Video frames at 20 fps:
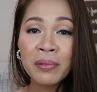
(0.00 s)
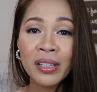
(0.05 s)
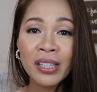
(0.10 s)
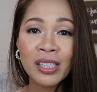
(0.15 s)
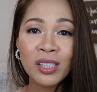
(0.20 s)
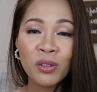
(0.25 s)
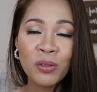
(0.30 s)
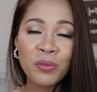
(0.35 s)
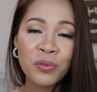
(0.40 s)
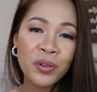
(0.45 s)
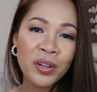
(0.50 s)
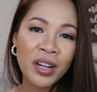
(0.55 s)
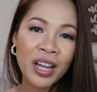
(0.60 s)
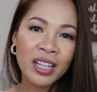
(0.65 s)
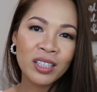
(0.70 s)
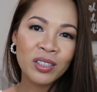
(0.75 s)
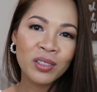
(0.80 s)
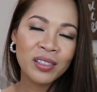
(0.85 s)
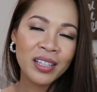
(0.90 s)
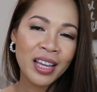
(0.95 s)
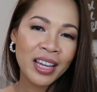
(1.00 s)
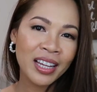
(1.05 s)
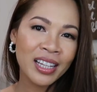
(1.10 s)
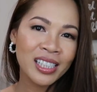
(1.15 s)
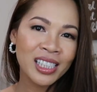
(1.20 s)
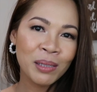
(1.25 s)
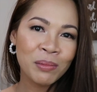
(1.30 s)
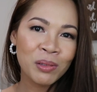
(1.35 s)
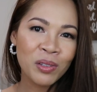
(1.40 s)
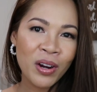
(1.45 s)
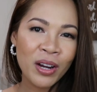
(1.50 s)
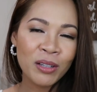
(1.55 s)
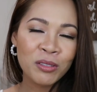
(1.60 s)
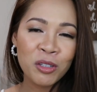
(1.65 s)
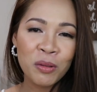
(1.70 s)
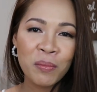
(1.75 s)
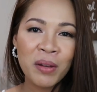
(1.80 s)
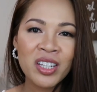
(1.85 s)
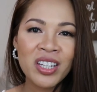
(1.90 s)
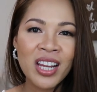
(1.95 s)
Please don't forget to like and subscribe
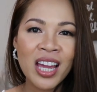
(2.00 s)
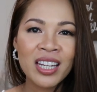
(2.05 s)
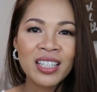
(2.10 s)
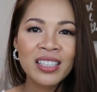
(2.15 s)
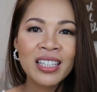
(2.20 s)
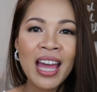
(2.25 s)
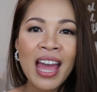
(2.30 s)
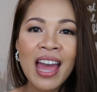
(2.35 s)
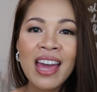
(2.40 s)
to my channel,